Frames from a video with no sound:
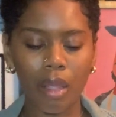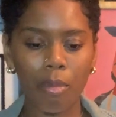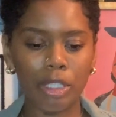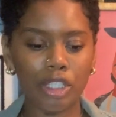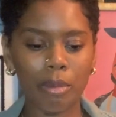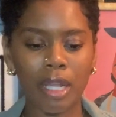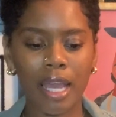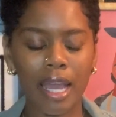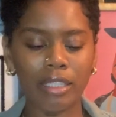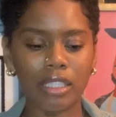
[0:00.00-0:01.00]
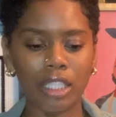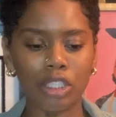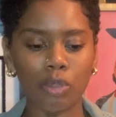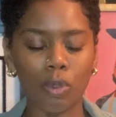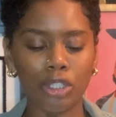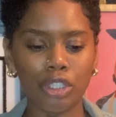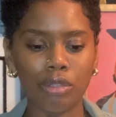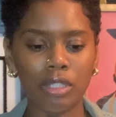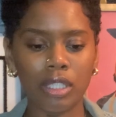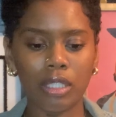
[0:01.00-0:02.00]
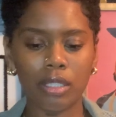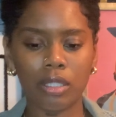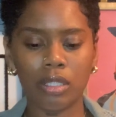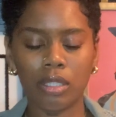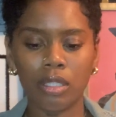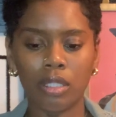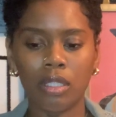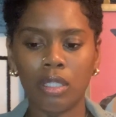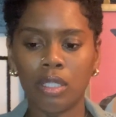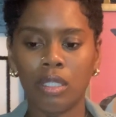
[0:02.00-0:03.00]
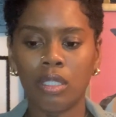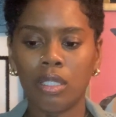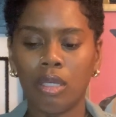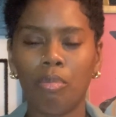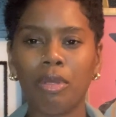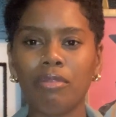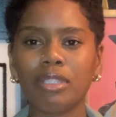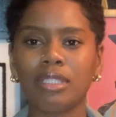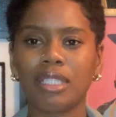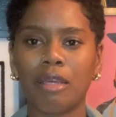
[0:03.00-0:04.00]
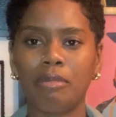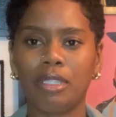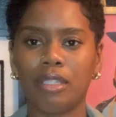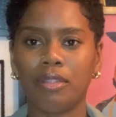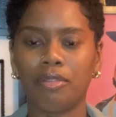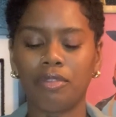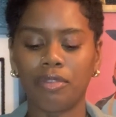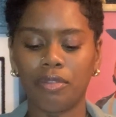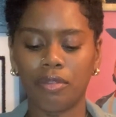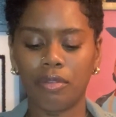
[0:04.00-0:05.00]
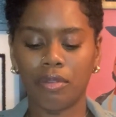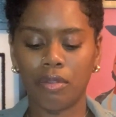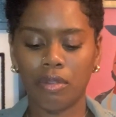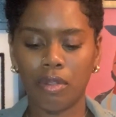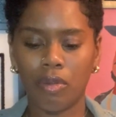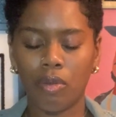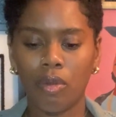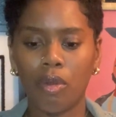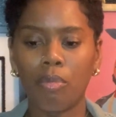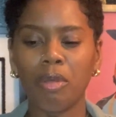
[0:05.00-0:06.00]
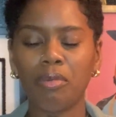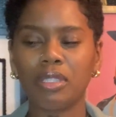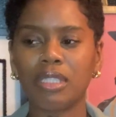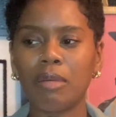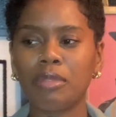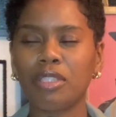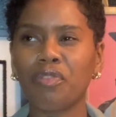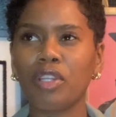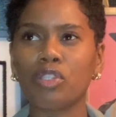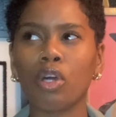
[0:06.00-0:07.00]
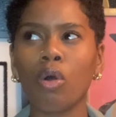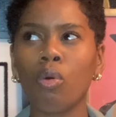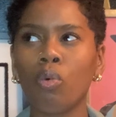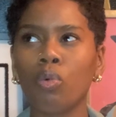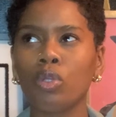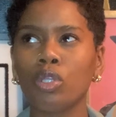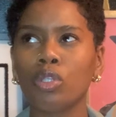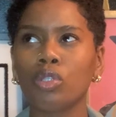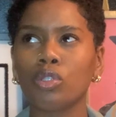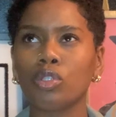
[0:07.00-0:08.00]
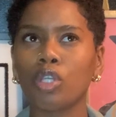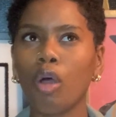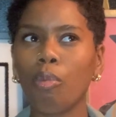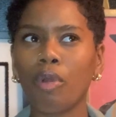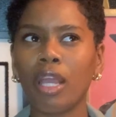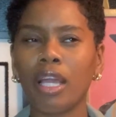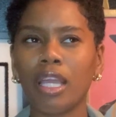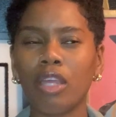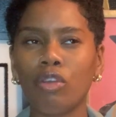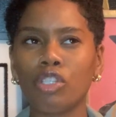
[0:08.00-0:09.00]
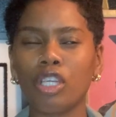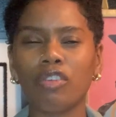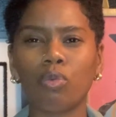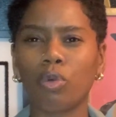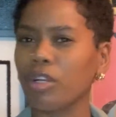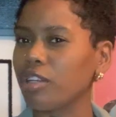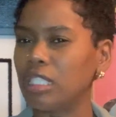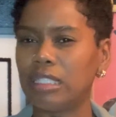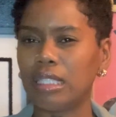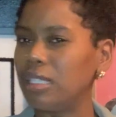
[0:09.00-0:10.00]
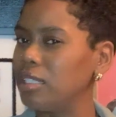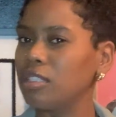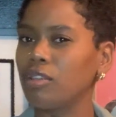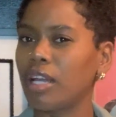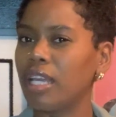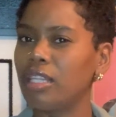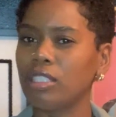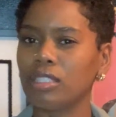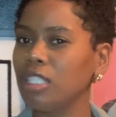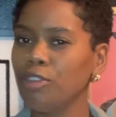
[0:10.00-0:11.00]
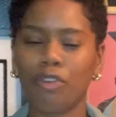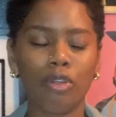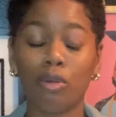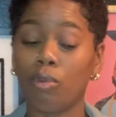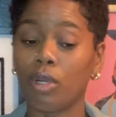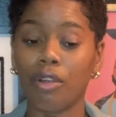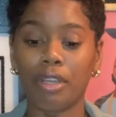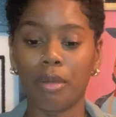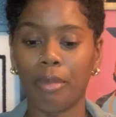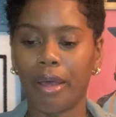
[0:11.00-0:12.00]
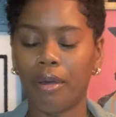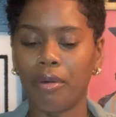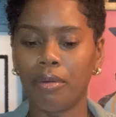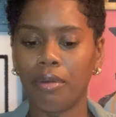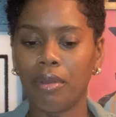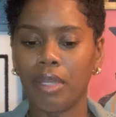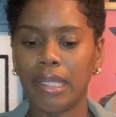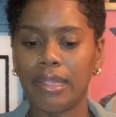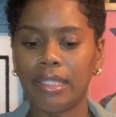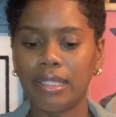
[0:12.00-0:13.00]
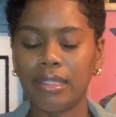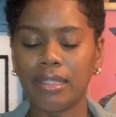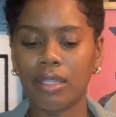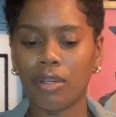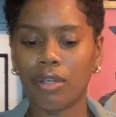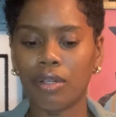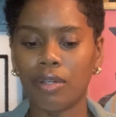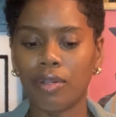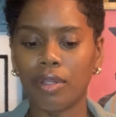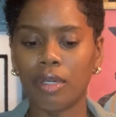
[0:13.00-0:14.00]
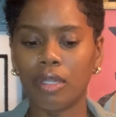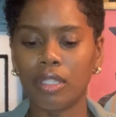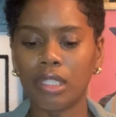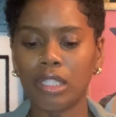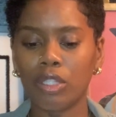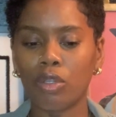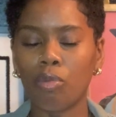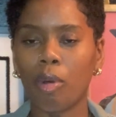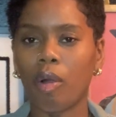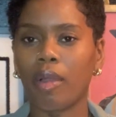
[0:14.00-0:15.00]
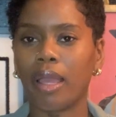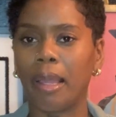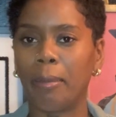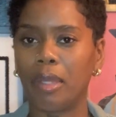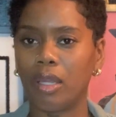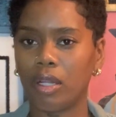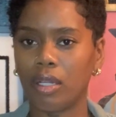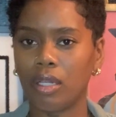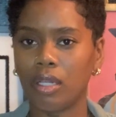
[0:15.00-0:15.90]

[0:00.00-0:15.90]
But Gemini, I, I just want you to be receptive. Be receptive and don't don't bring the energy of worry to this, okay? There's nothing for you to worry about. This is all uh, this is a new ball game here.